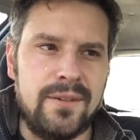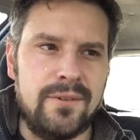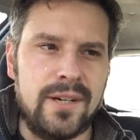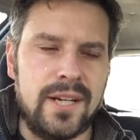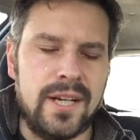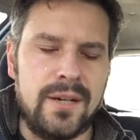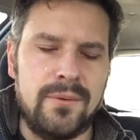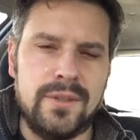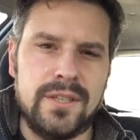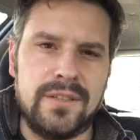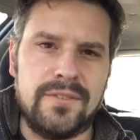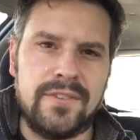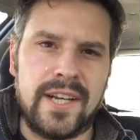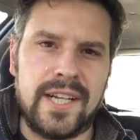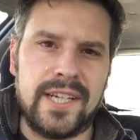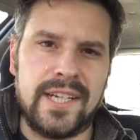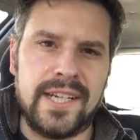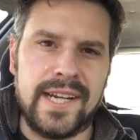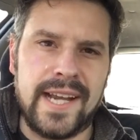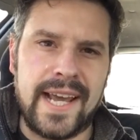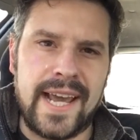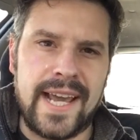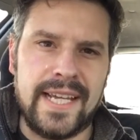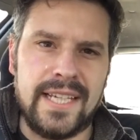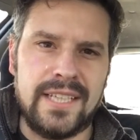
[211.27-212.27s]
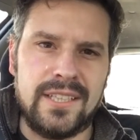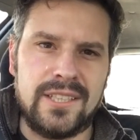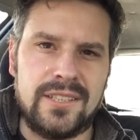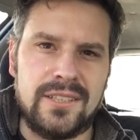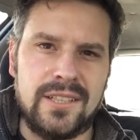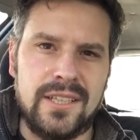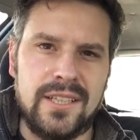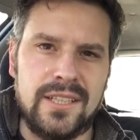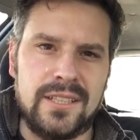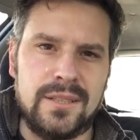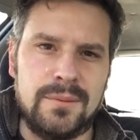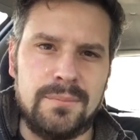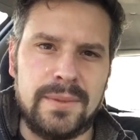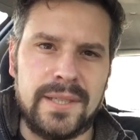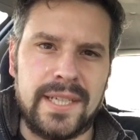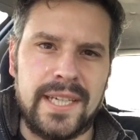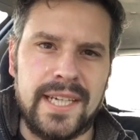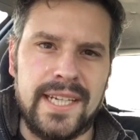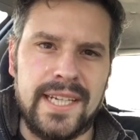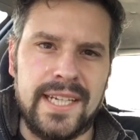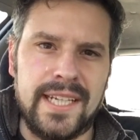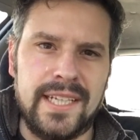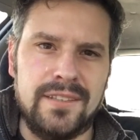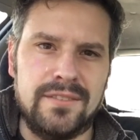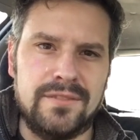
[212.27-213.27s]
Well, I would have had an A at the
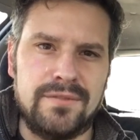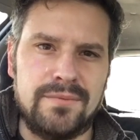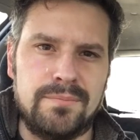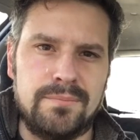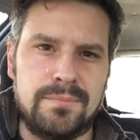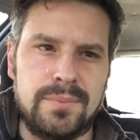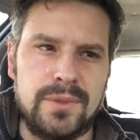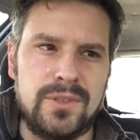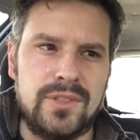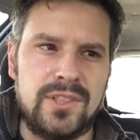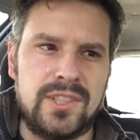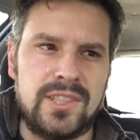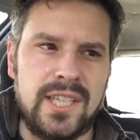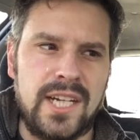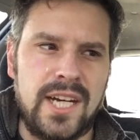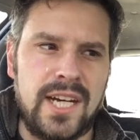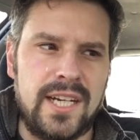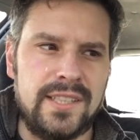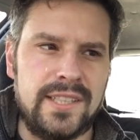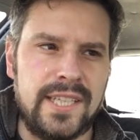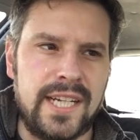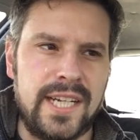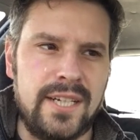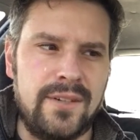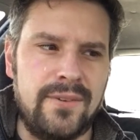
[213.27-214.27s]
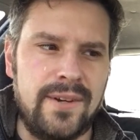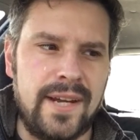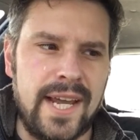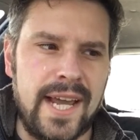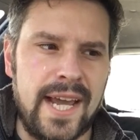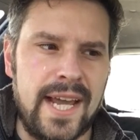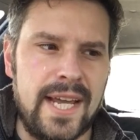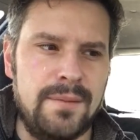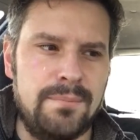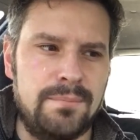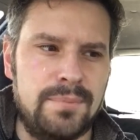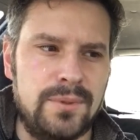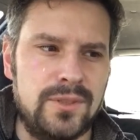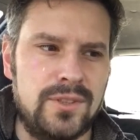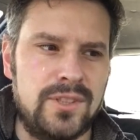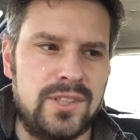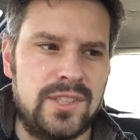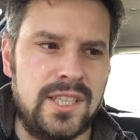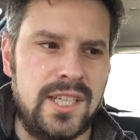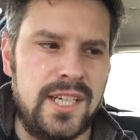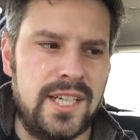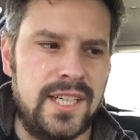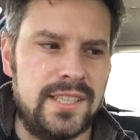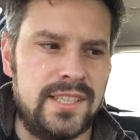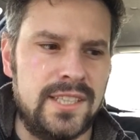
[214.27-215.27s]
beginning of bustard anyway, a
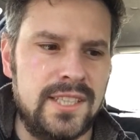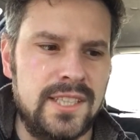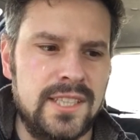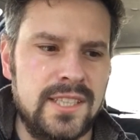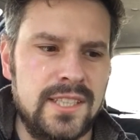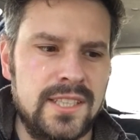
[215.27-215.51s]
bustard.